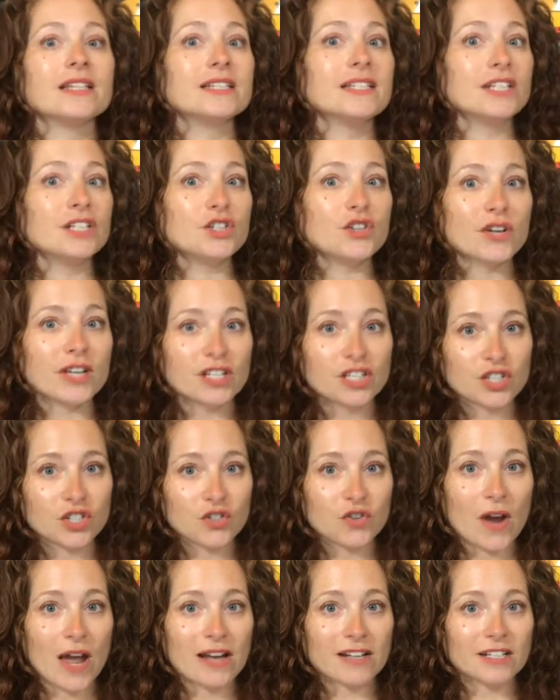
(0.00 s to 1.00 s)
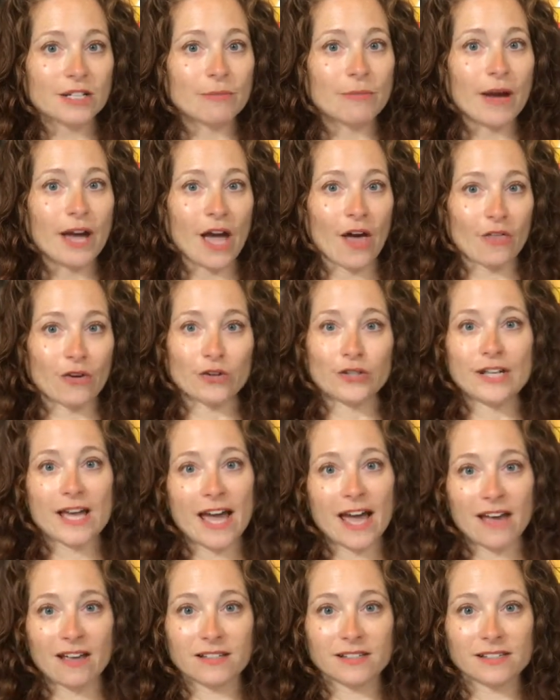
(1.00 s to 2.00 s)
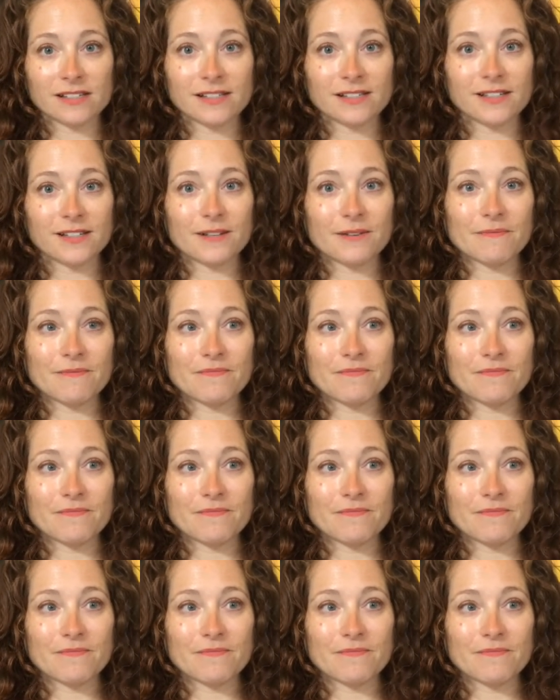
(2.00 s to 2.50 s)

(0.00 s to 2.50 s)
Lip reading: Did you get distracted by other tasks?